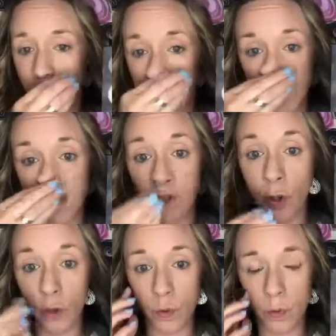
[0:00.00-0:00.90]
is
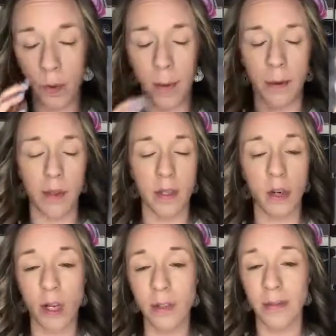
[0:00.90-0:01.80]
infused with primer. These are
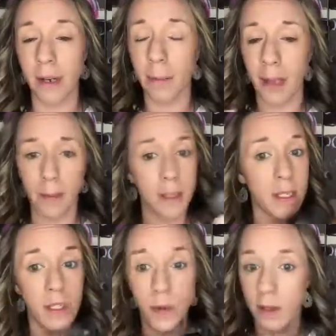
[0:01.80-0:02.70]
also very
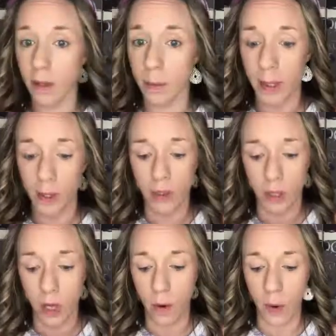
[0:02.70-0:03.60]
pigmented, so a little bit goes a
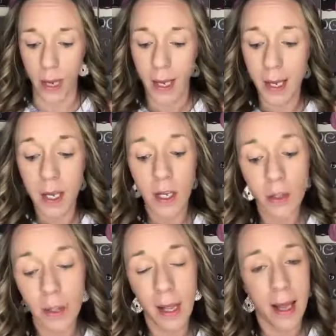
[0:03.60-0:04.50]
long way, so
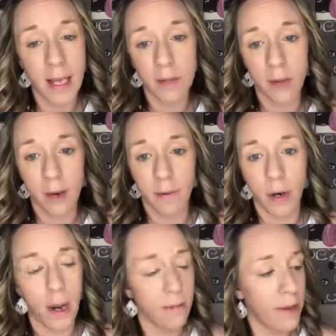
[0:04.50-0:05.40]
they last forever.
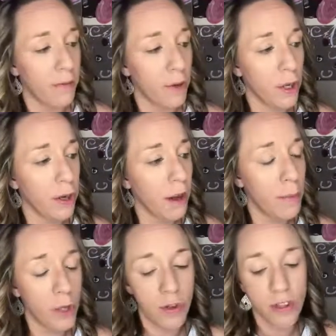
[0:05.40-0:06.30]
I've
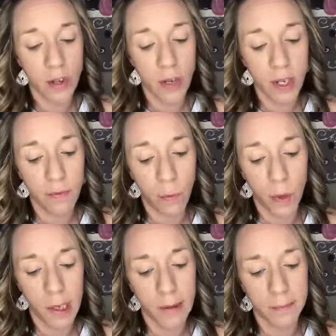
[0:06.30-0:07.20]
been using Younique
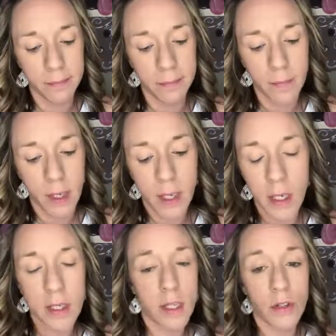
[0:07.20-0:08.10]
for
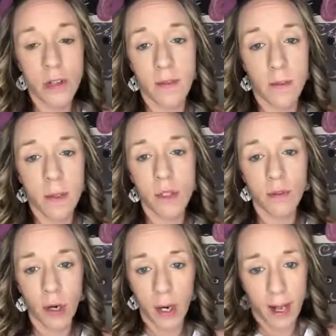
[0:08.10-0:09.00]
6 or 7 months so
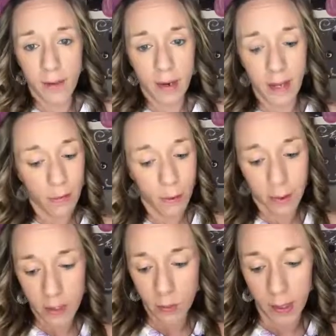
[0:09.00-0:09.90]
far, and I haven't had to
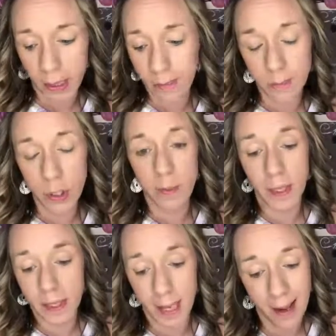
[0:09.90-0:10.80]
replace one yet, just
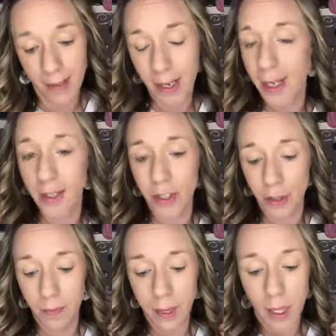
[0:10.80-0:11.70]
because I haven't needed
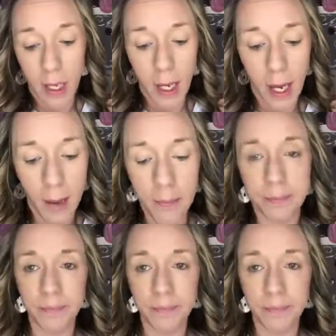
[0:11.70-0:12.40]
to.